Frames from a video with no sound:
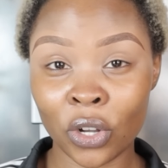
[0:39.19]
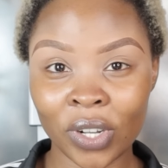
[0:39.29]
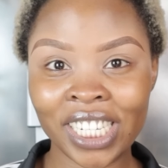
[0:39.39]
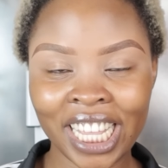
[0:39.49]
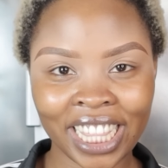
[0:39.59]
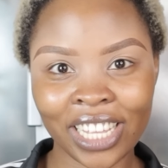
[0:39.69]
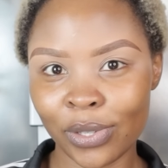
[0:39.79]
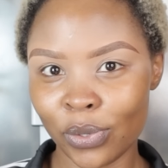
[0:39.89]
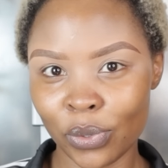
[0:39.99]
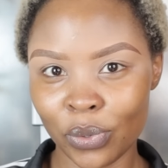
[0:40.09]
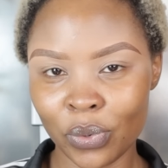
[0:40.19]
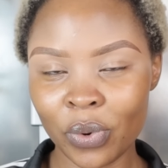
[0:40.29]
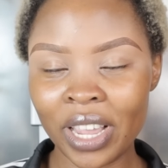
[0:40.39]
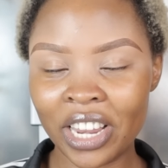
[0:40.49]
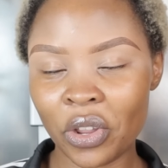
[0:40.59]
daunting things to
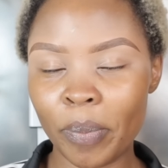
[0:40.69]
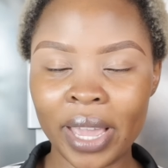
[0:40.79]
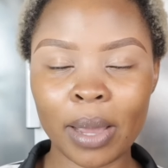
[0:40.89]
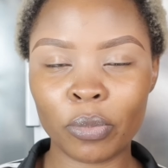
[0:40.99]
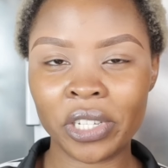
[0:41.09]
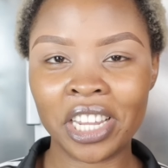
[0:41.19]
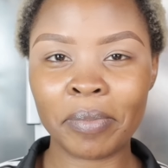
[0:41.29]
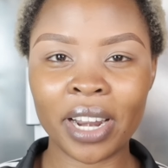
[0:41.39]
do in your makeup routine,